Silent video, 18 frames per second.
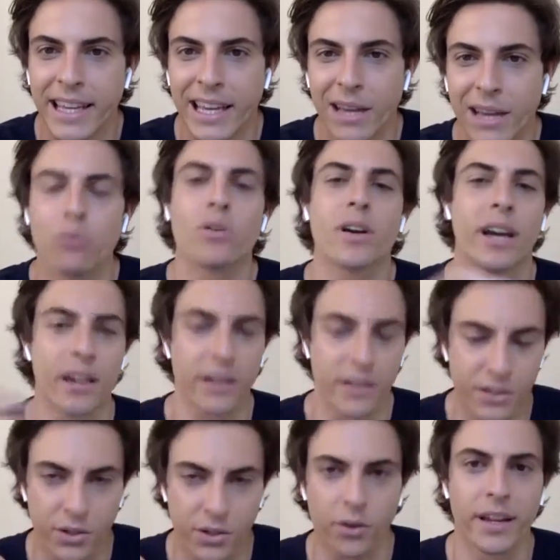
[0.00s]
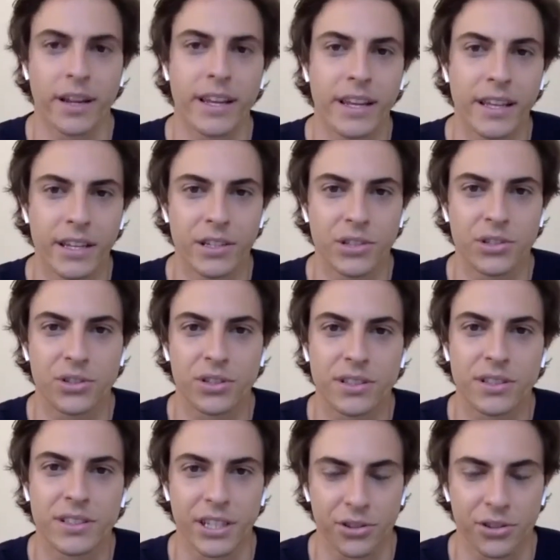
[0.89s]
we'll kind of start each
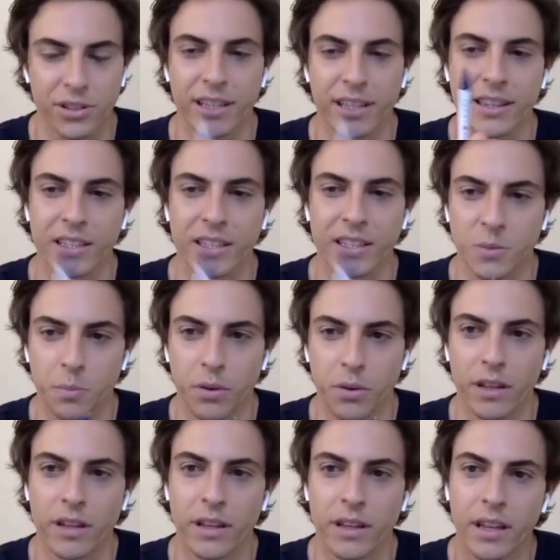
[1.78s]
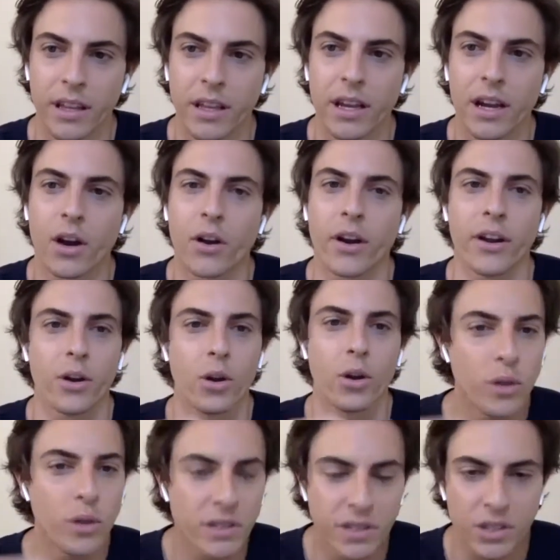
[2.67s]
session like this, but all right,
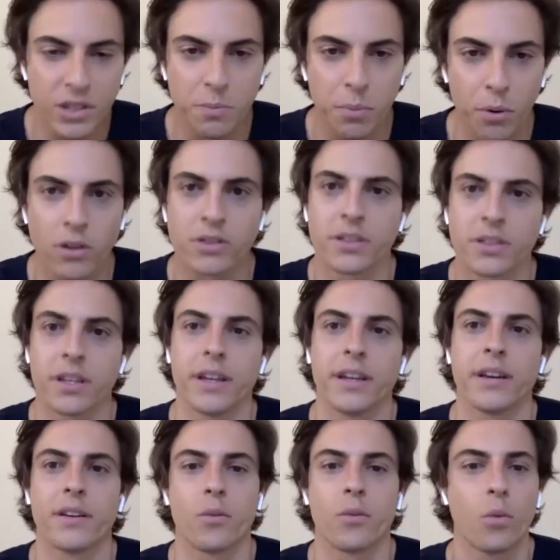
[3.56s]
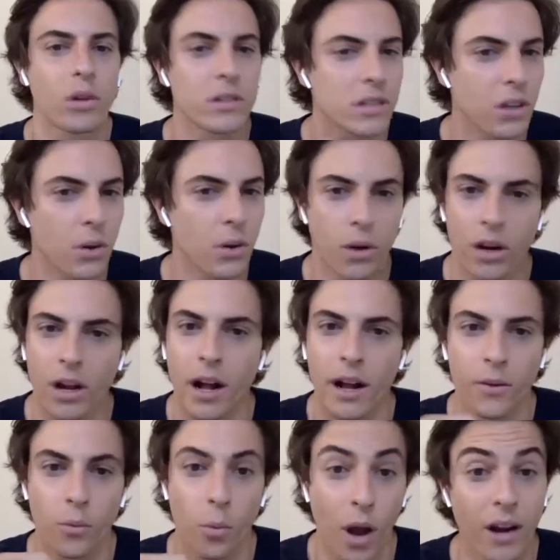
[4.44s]
who is this person? What's going
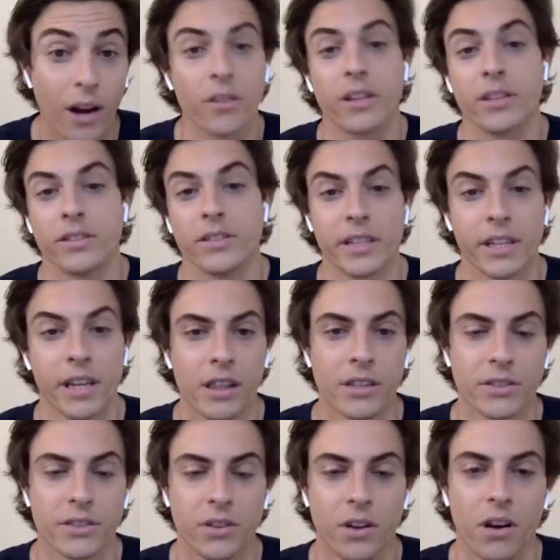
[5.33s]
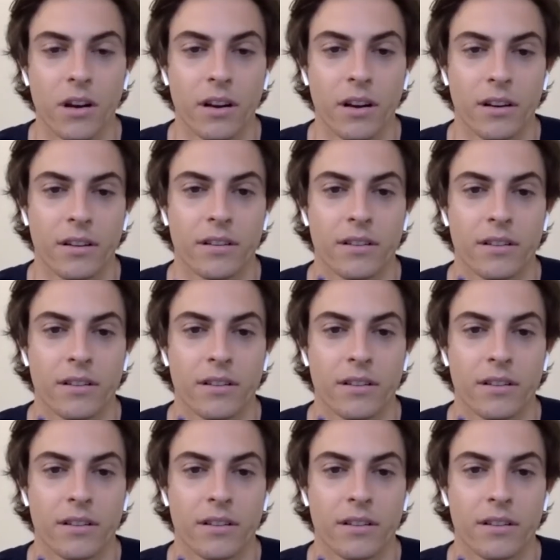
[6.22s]
on? Why are they singing this song?